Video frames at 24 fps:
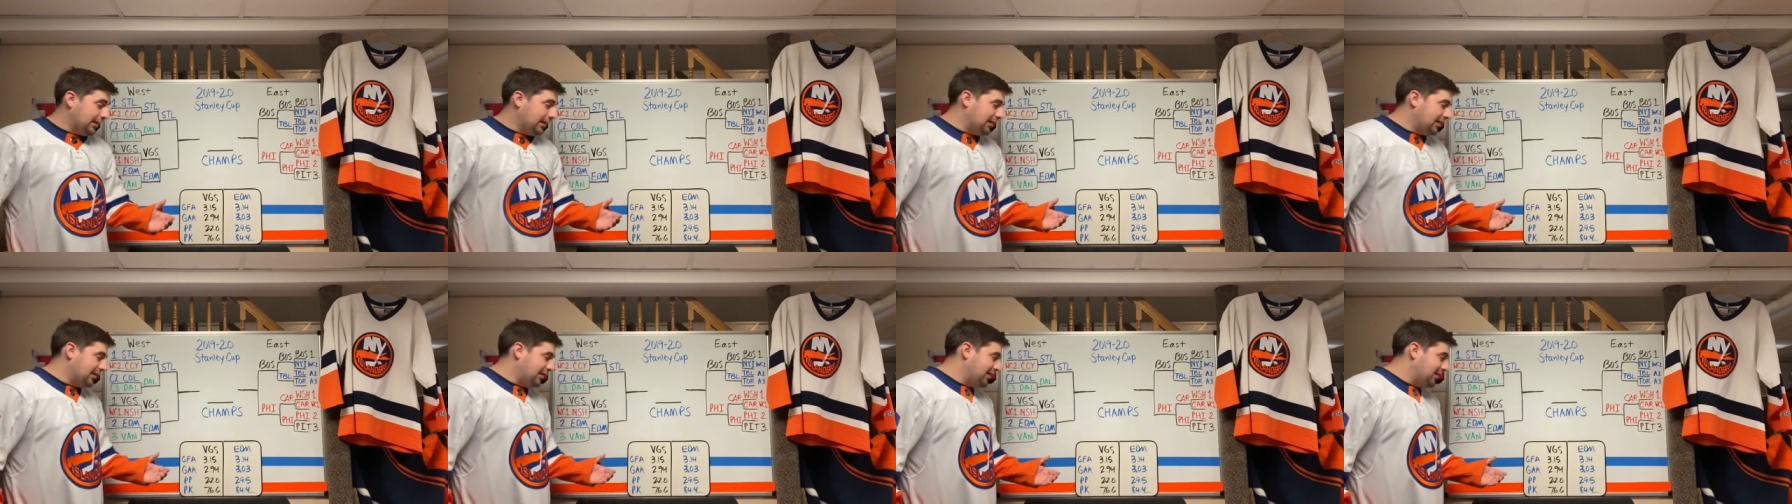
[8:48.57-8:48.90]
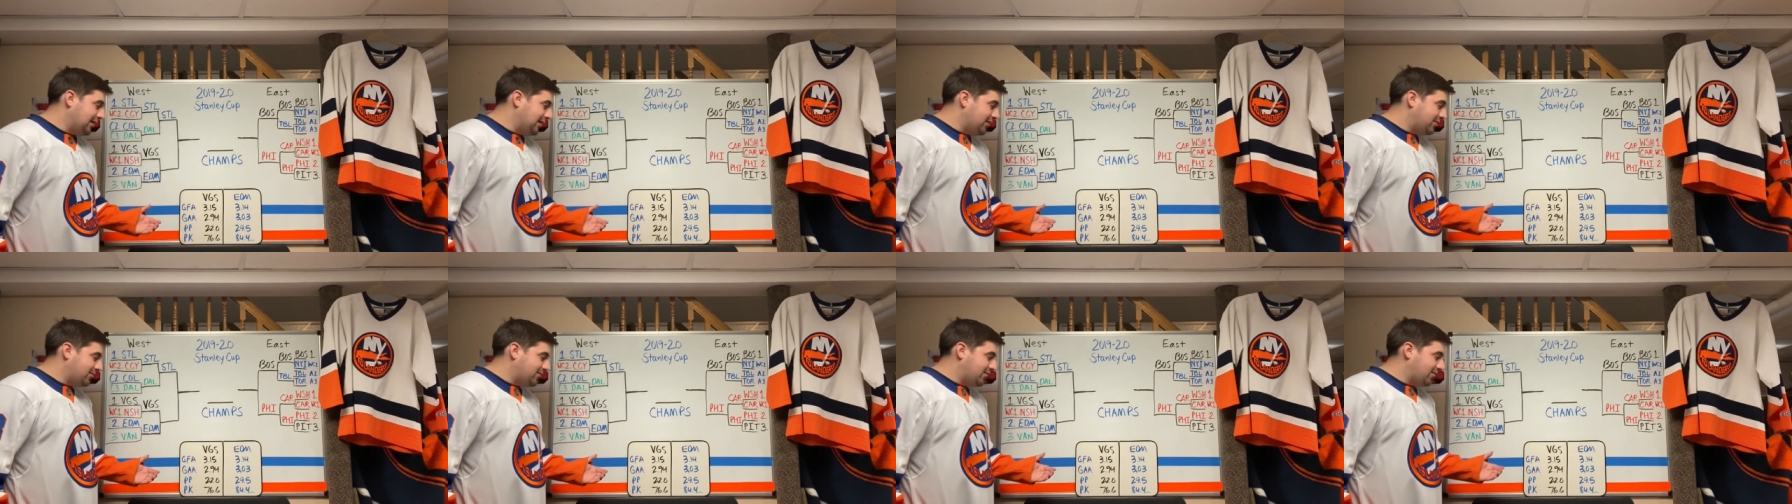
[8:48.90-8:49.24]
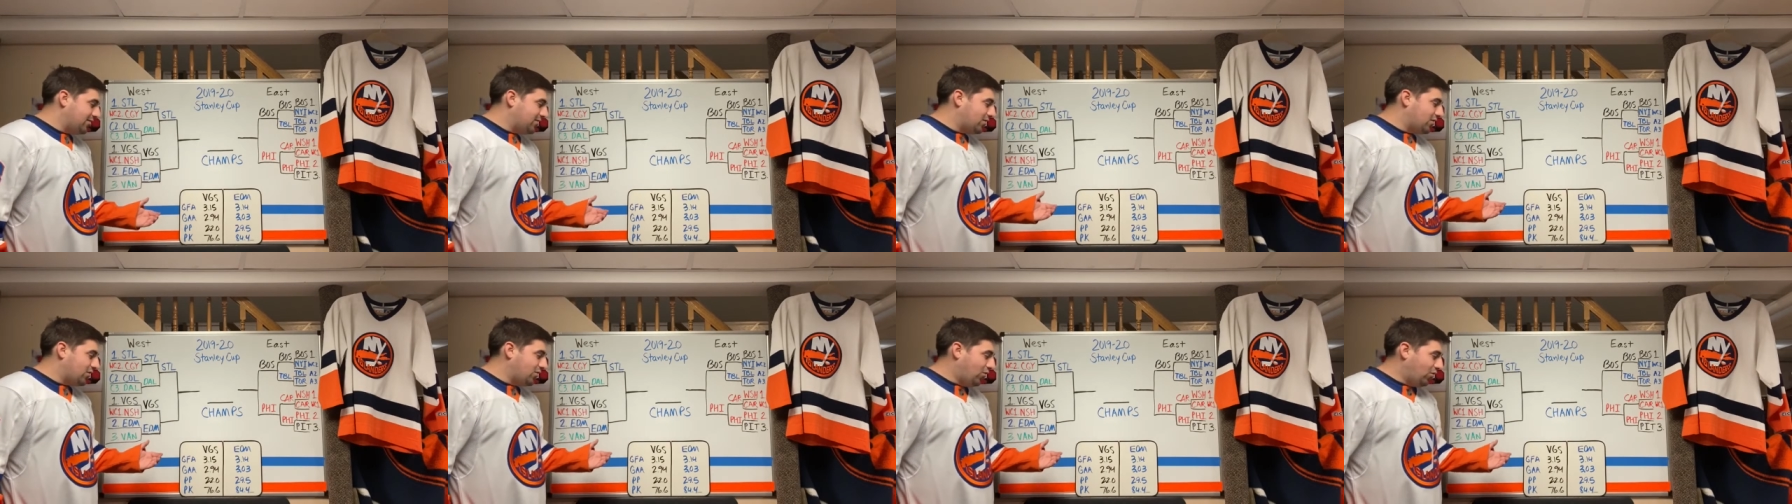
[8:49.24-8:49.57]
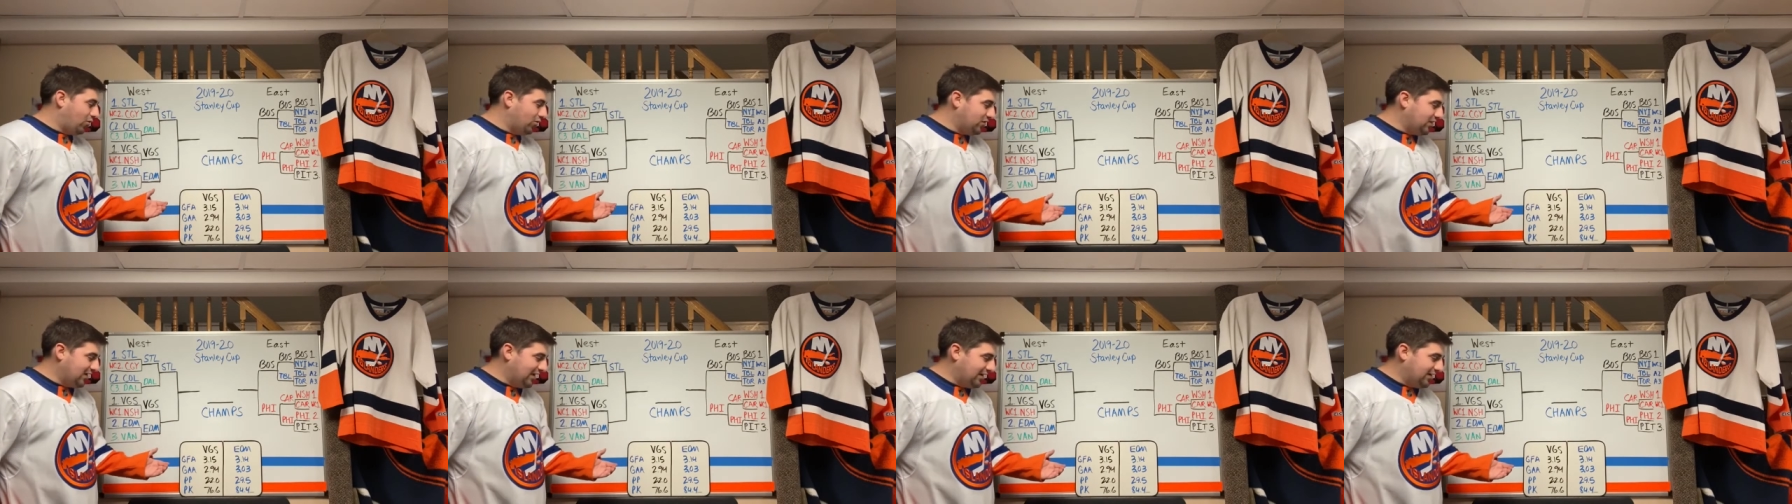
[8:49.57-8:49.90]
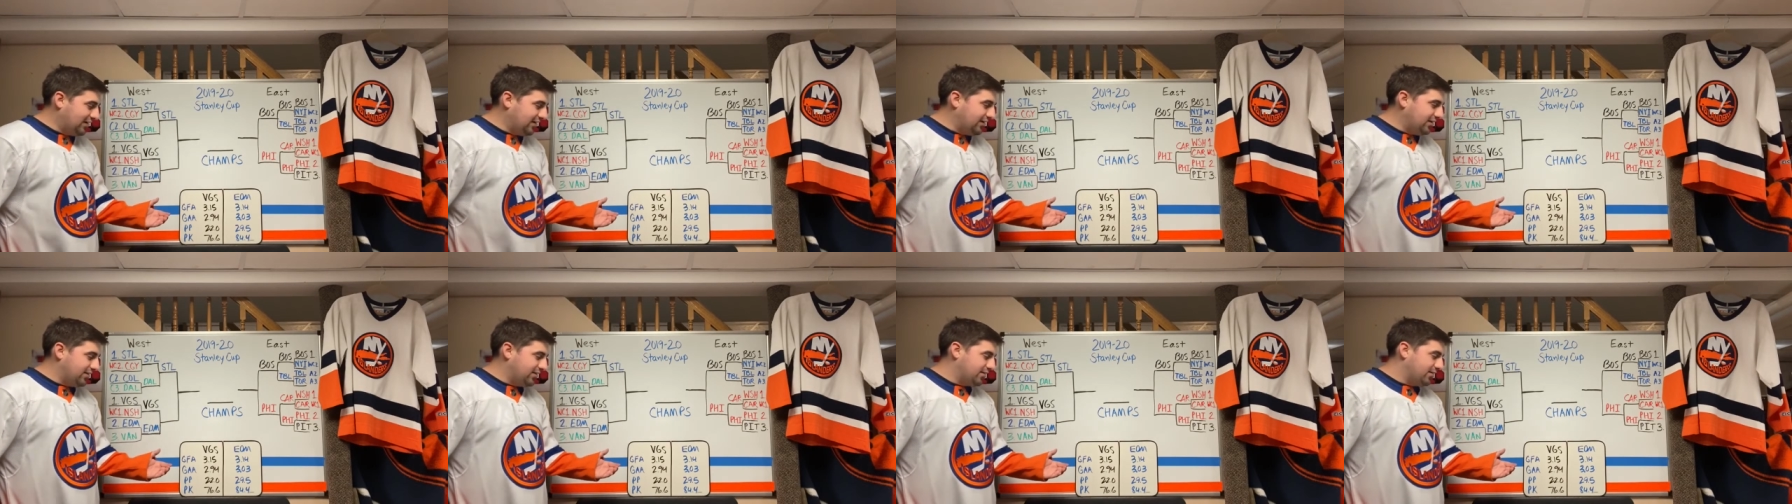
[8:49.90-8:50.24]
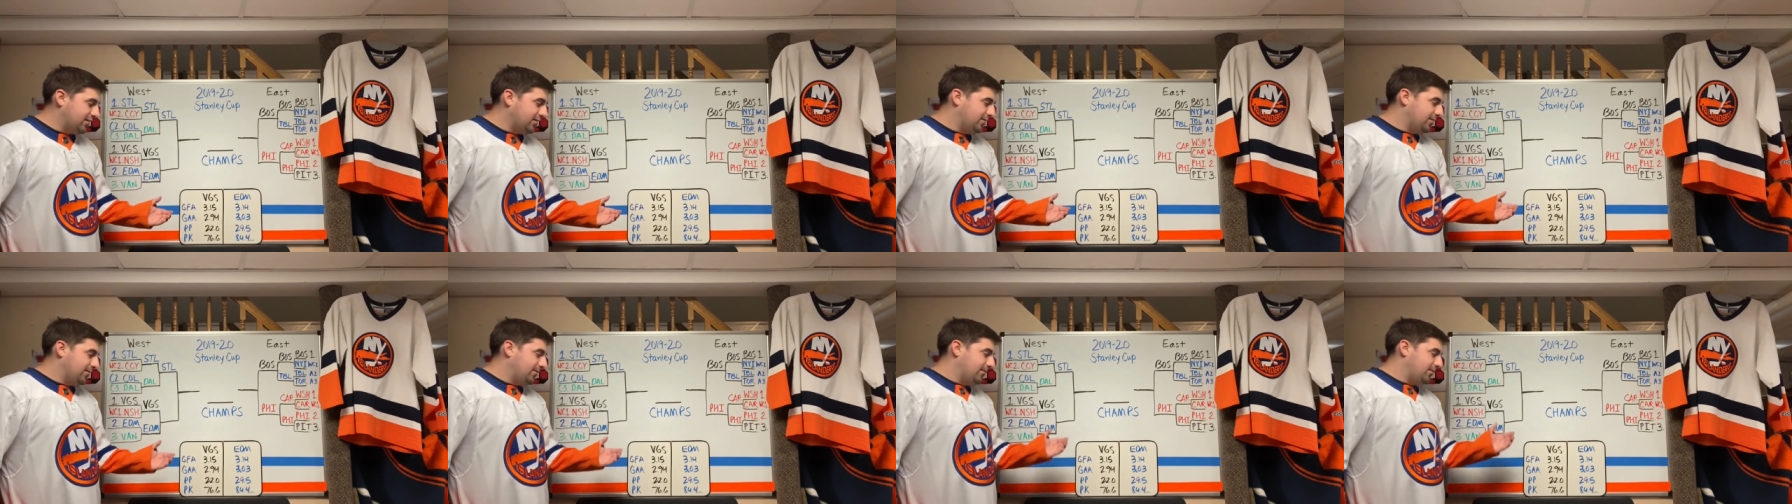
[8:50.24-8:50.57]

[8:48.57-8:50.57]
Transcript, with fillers: And the goaltending